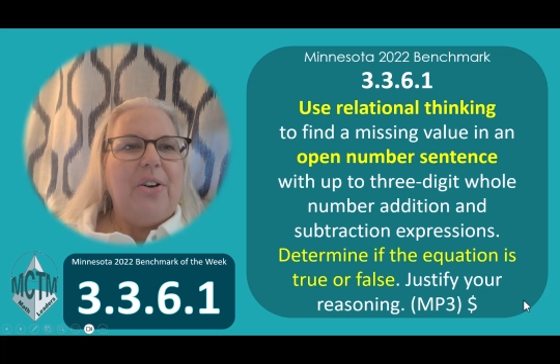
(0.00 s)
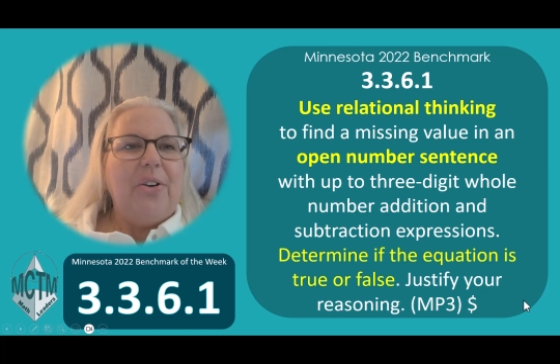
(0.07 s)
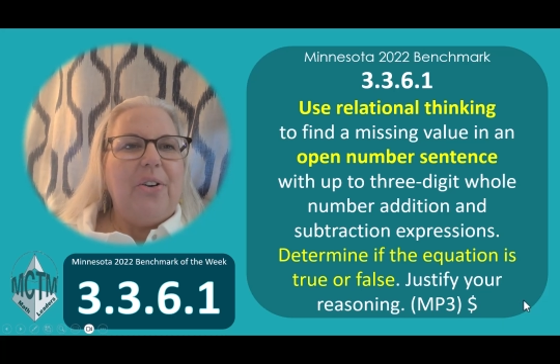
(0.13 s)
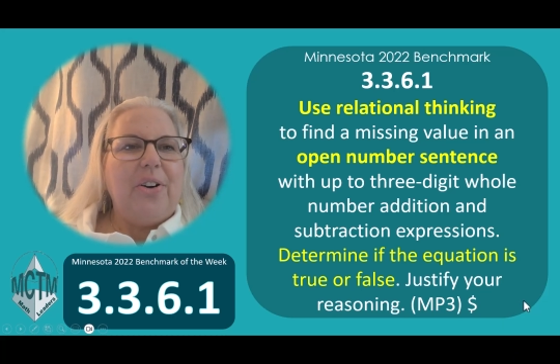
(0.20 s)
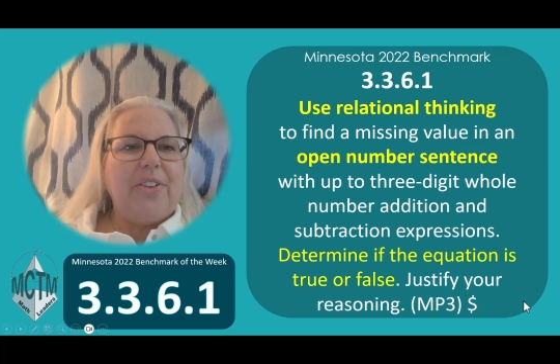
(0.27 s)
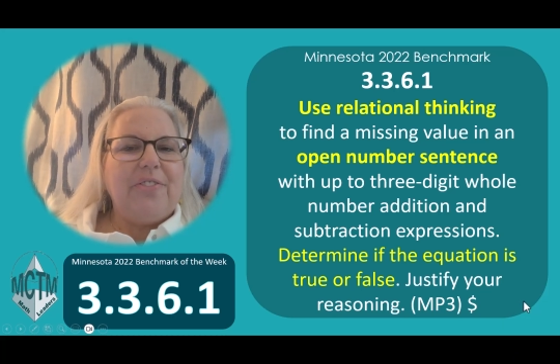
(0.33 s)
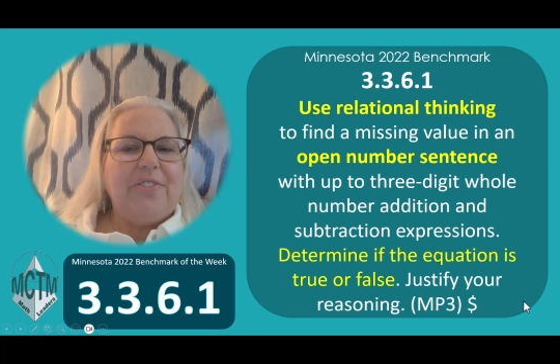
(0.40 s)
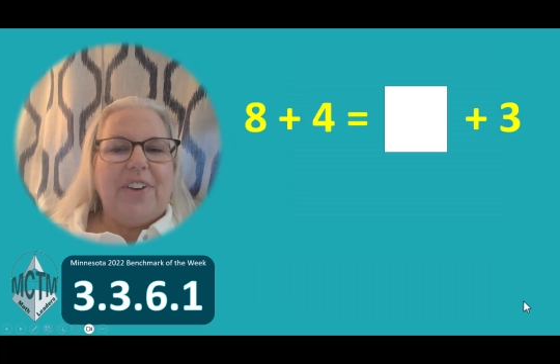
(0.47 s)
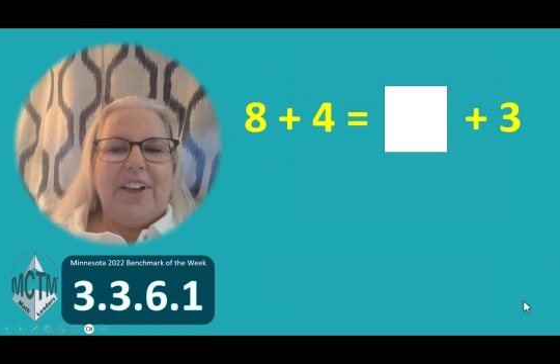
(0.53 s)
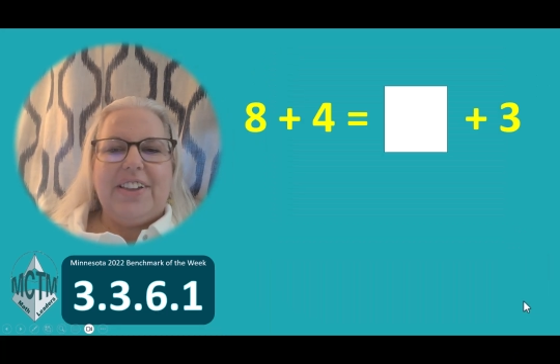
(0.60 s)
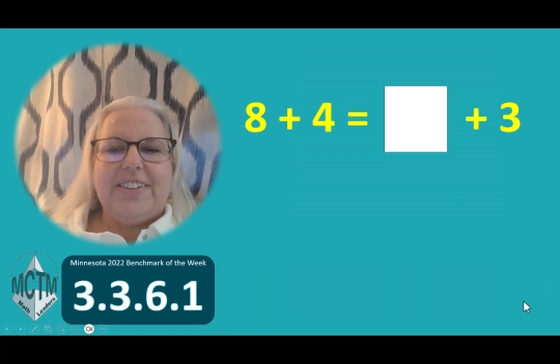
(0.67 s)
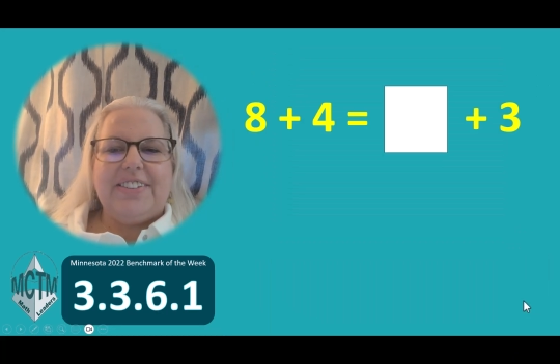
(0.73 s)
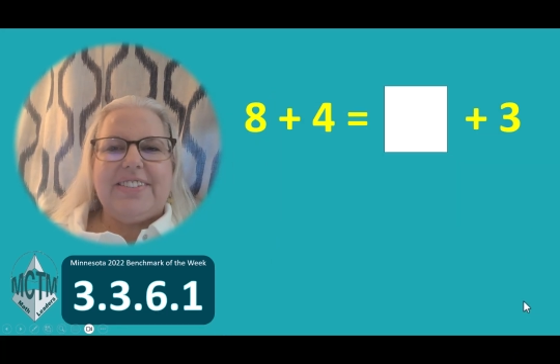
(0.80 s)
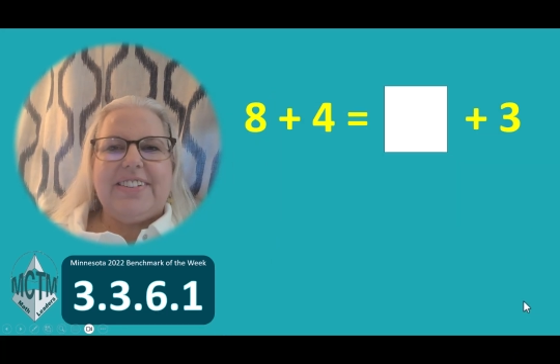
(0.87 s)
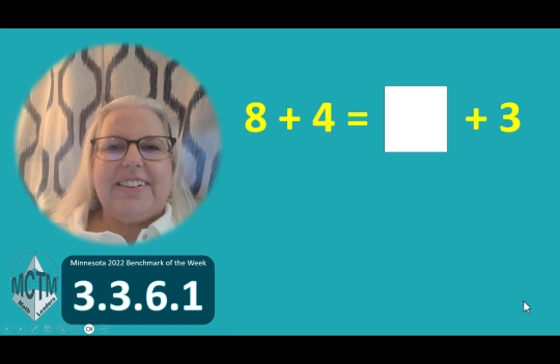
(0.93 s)
or
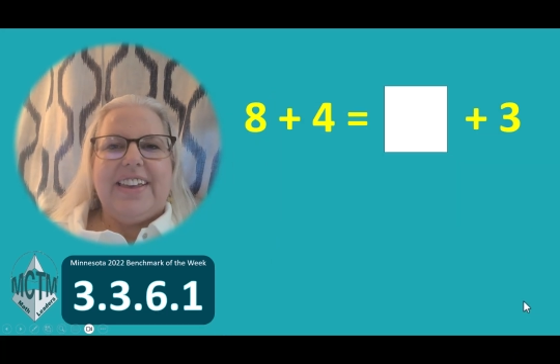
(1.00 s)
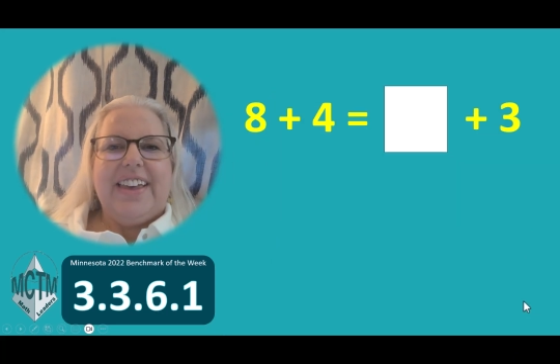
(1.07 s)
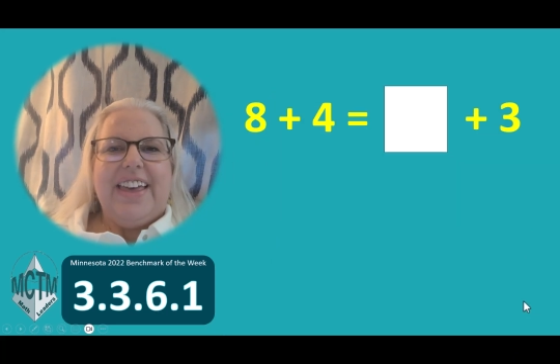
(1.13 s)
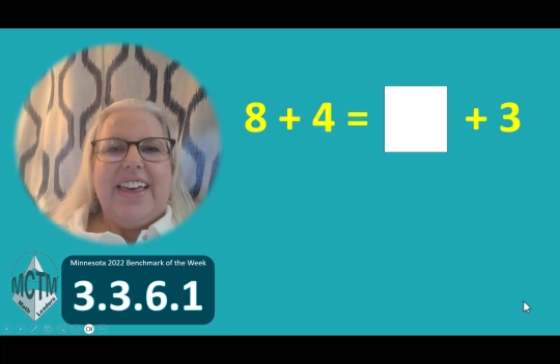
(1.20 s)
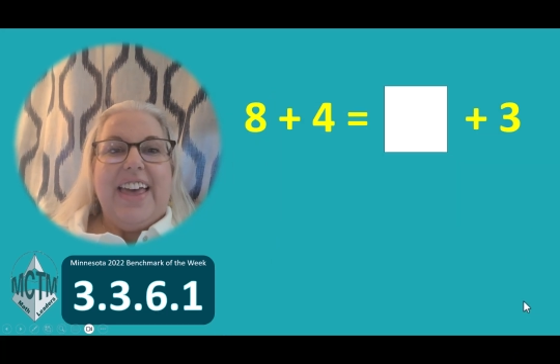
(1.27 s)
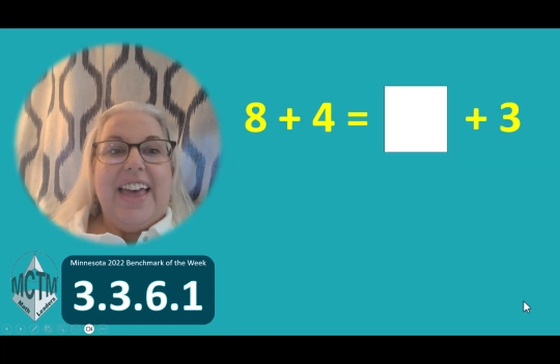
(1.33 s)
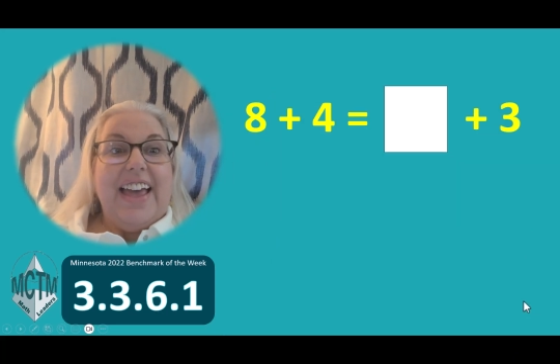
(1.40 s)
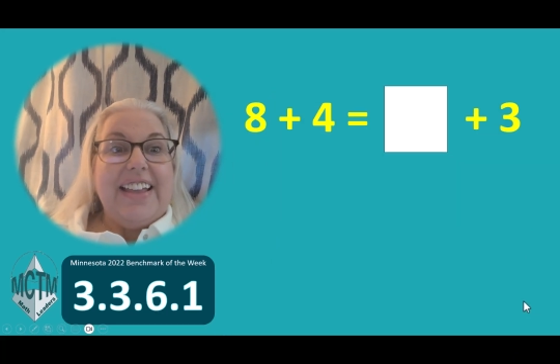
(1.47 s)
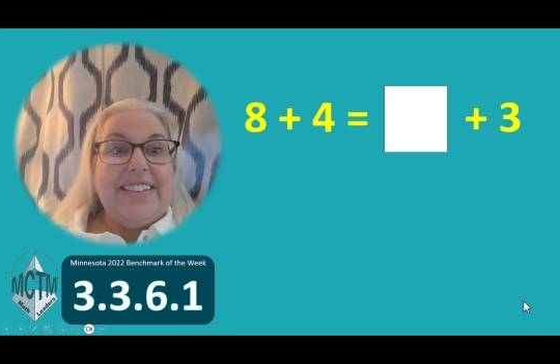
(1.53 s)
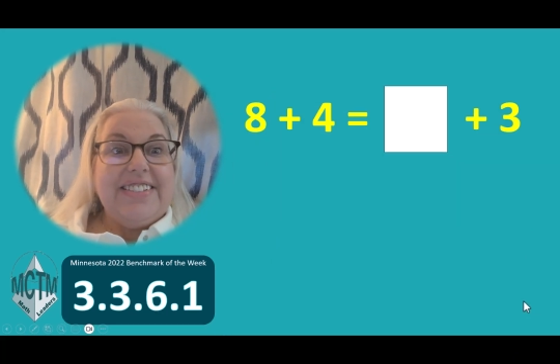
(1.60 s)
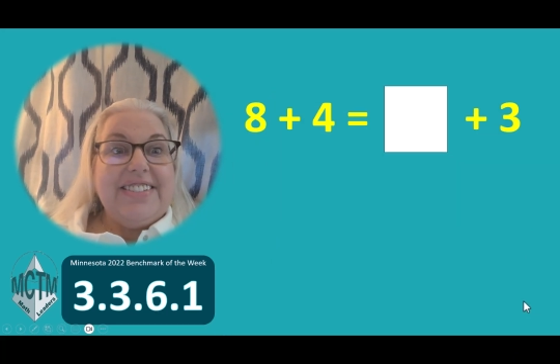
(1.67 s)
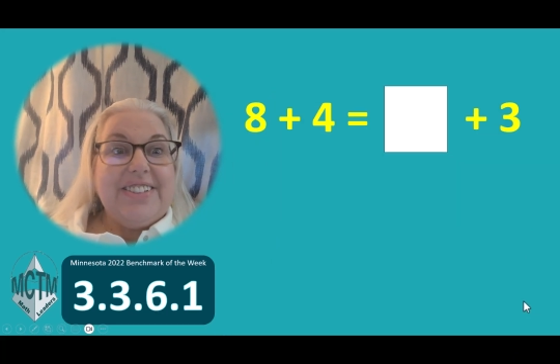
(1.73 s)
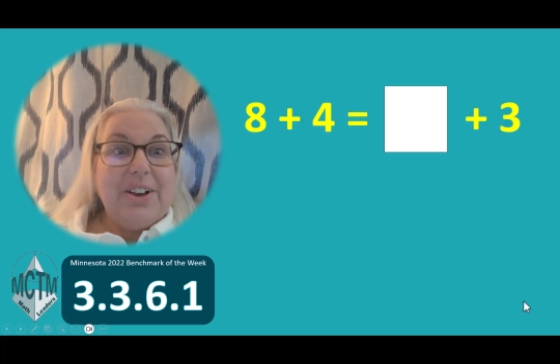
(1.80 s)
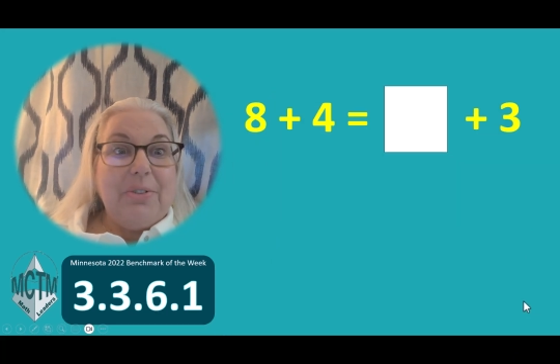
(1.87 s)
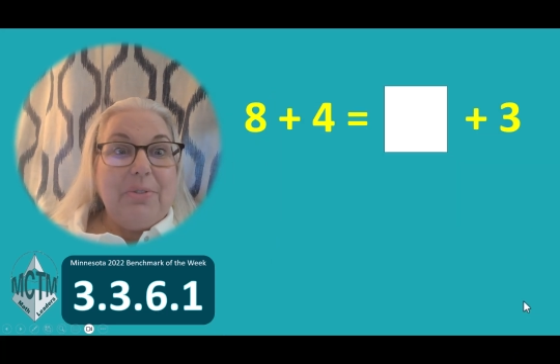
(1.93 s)
false. And
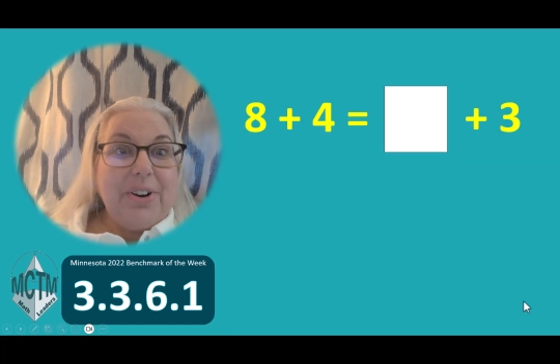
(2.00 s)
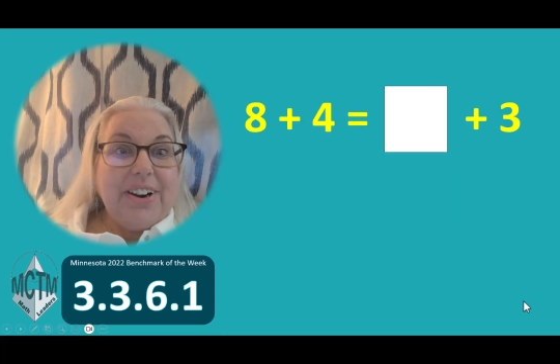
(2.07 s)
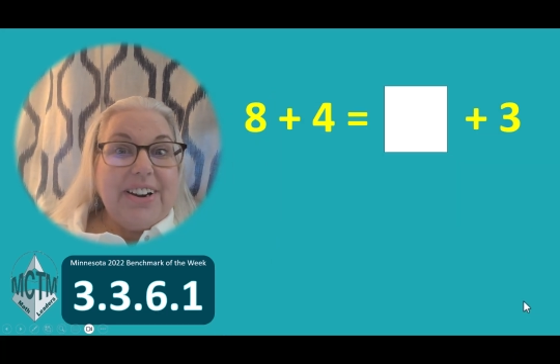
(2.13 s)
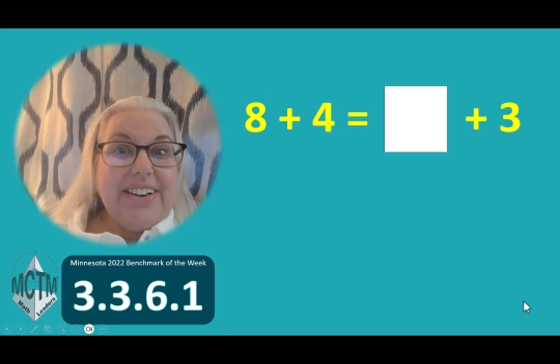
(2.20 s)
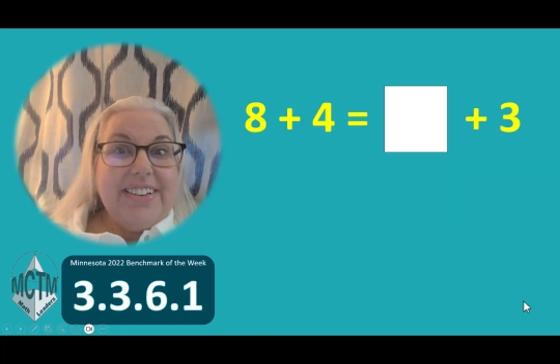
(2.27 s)
so we're going